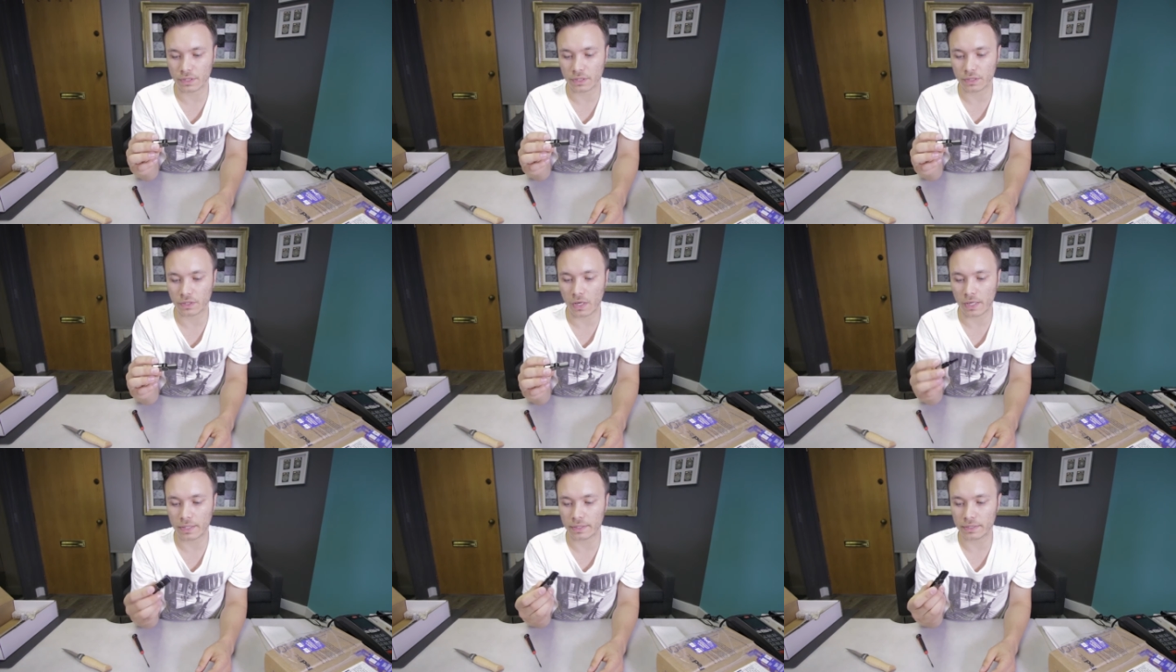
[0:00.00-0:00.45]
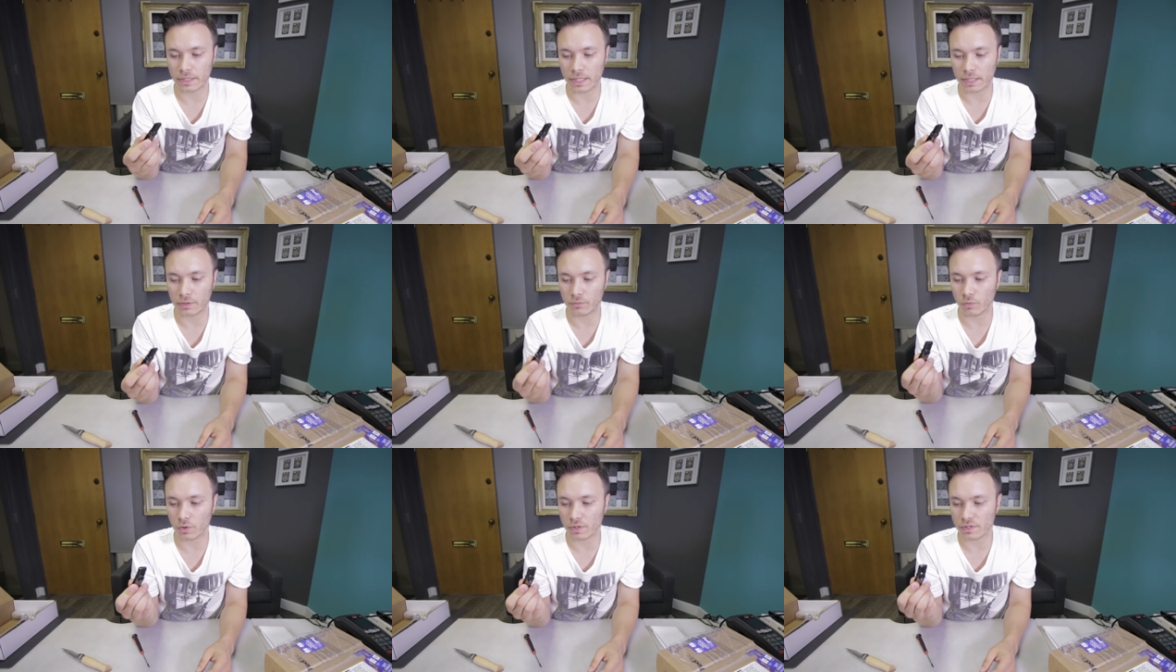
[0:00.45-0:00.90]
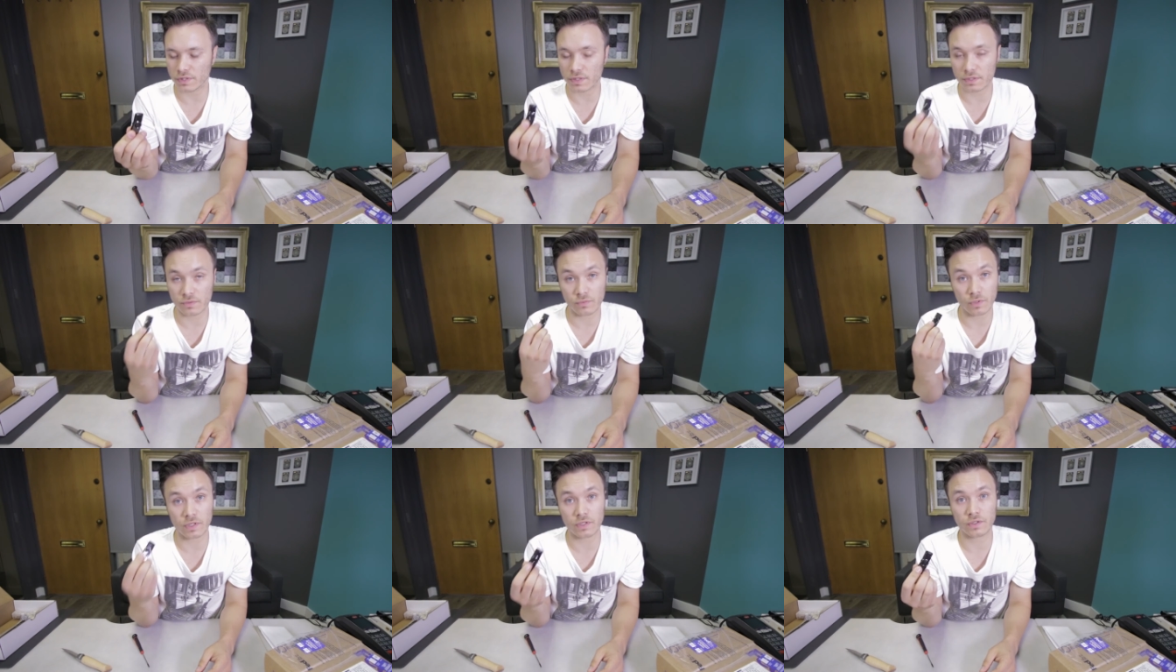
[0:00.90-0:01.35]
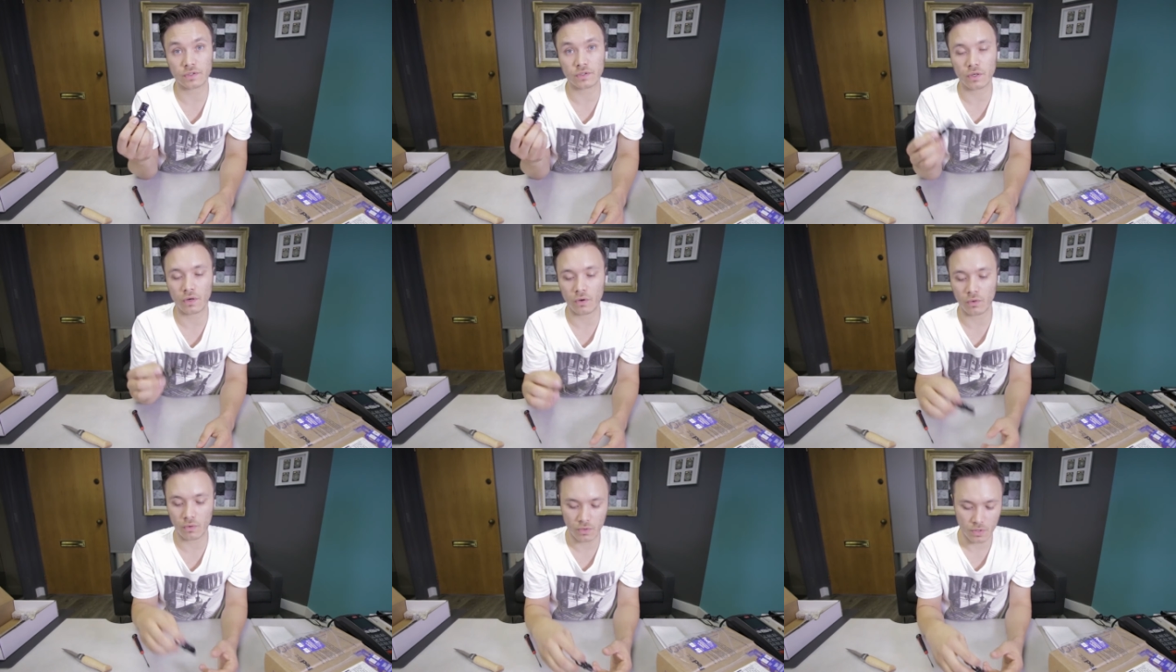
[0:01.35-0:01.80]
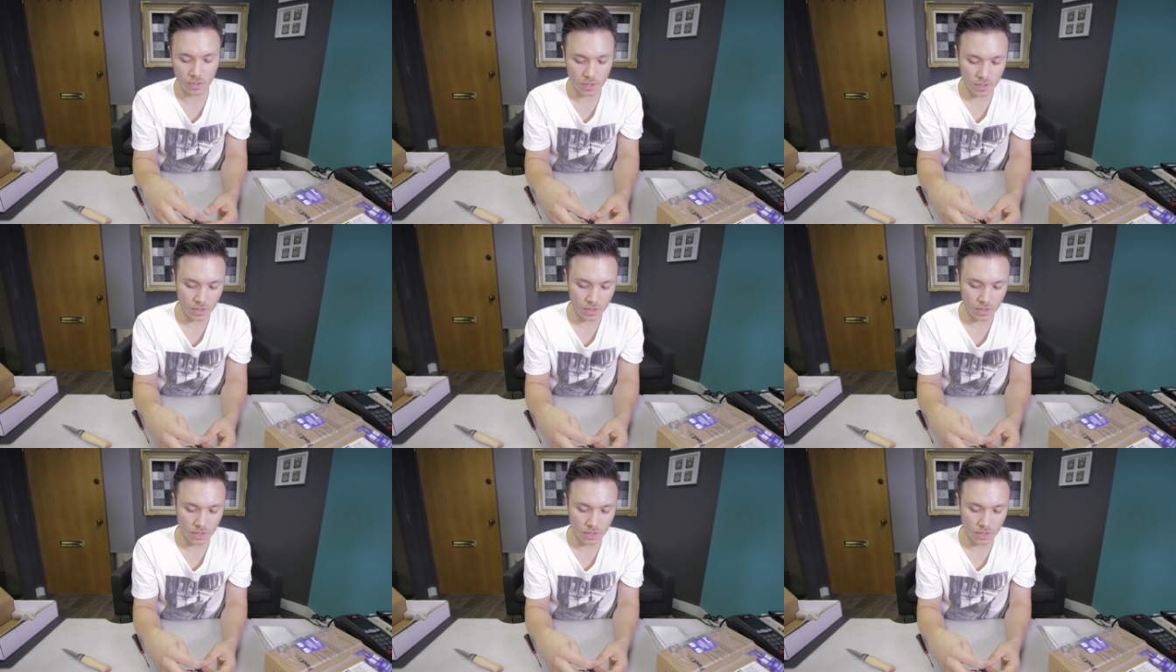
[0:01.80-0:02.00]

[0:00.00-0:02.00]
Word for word: client and once it's ready to go,